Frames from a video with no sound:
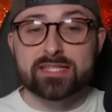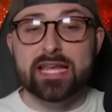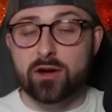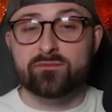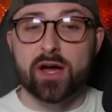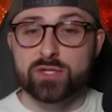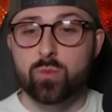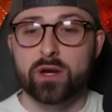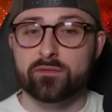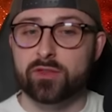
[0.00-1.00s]
to sacrifice
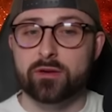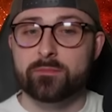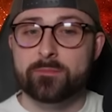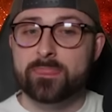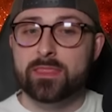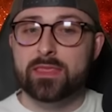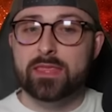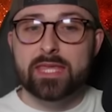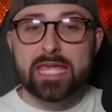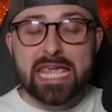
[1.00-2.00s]
one of them.
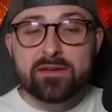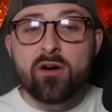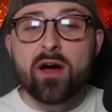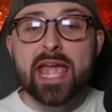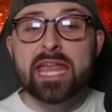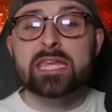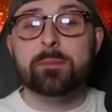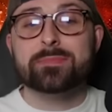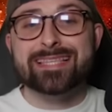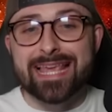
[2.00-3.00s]
If I end
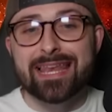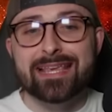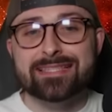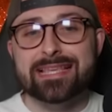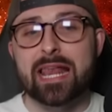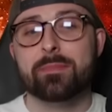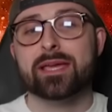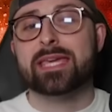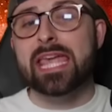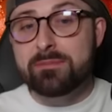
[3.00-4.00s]
up selling Salah
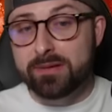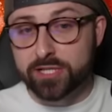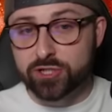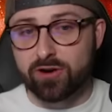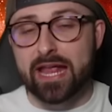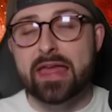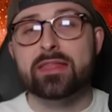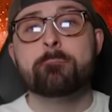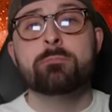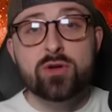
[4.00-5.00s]
but keeping Trent and
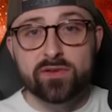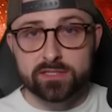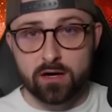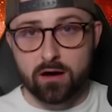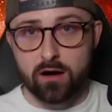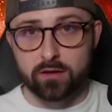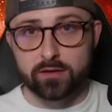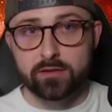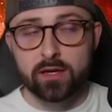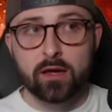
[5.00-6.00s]
then moving to
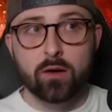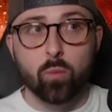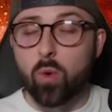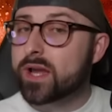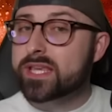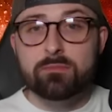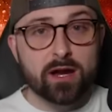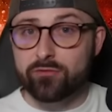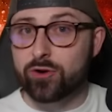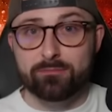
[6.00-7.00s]
Haaland, what is
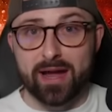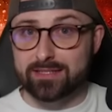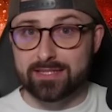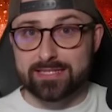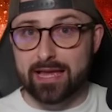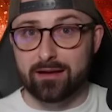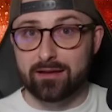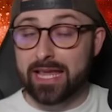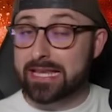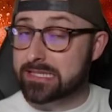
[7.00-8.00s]
my route back to Salah?
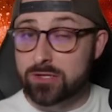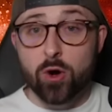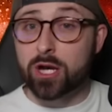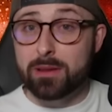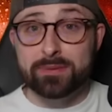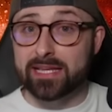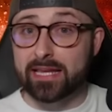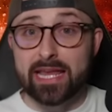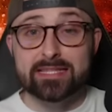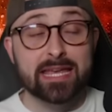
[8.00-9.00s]
It's not going to be
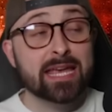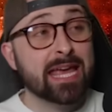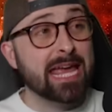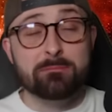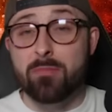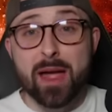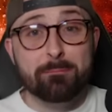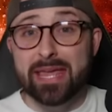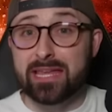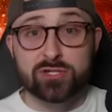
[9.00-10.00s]
particularly easy. It
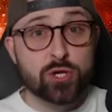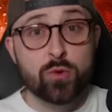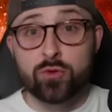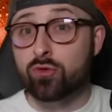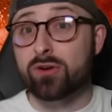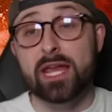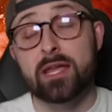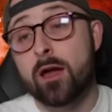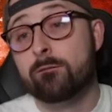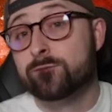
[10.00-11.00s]
might be 2,
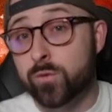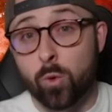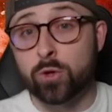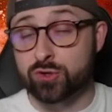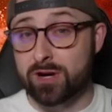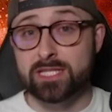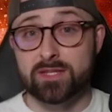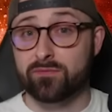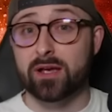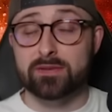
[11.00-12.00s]
3, 4
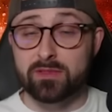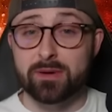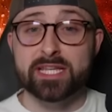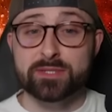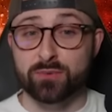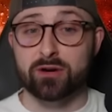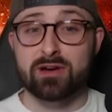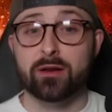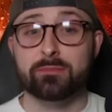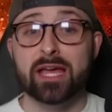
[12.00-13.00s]
transfers if the money's spread
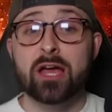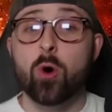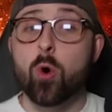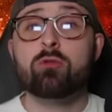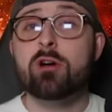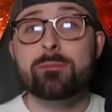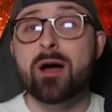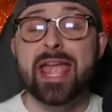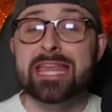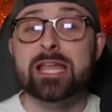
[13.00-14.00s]
around a bit, or I
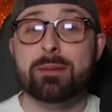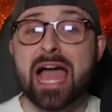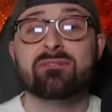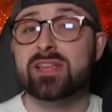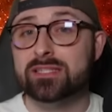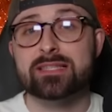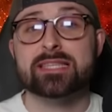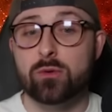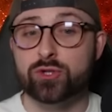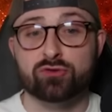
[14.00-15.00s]
might end up having to
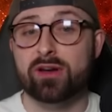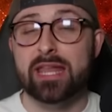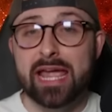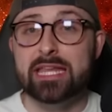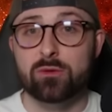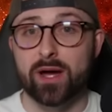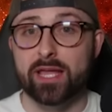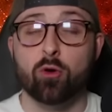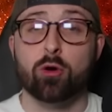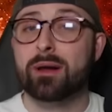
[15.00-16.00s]
sell Trent
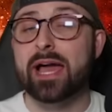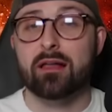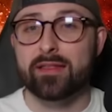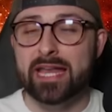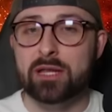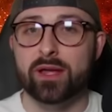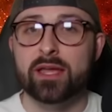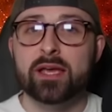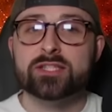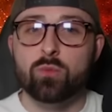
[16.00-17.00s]
anyway, or a player like that anyway.
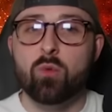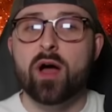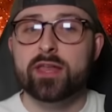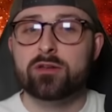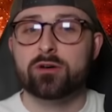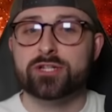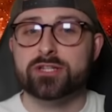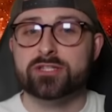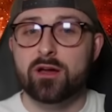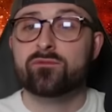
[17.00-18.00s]
So why not
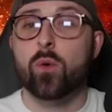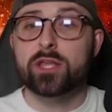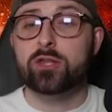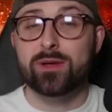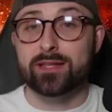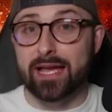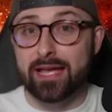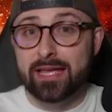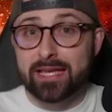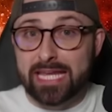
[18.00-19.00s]
just avoid doing
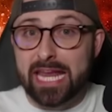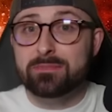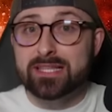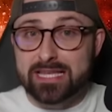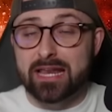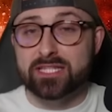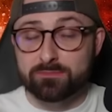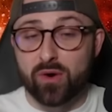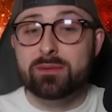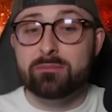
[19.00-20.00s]
that, keep the Salah
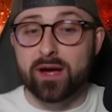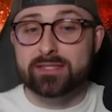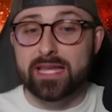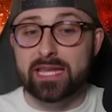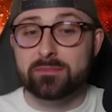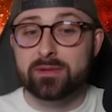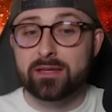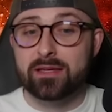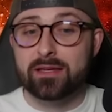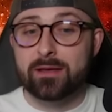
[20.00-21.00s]
spot in my team,
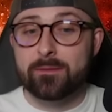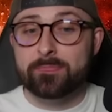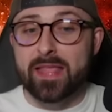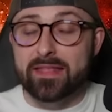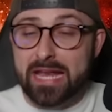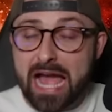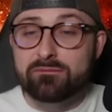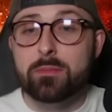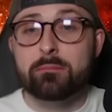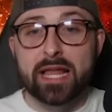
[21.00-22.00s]
and then
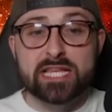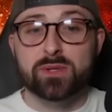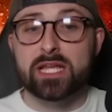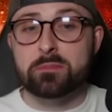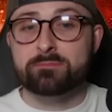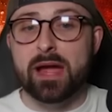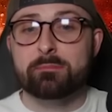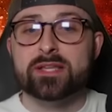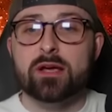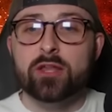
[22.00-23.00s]
have him in place when he comes back?
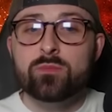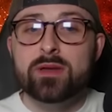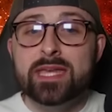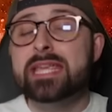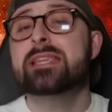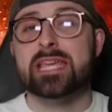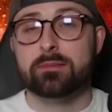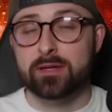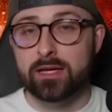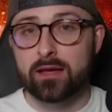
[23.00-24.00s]
Because I don't need
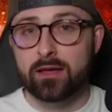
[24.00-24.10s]
him.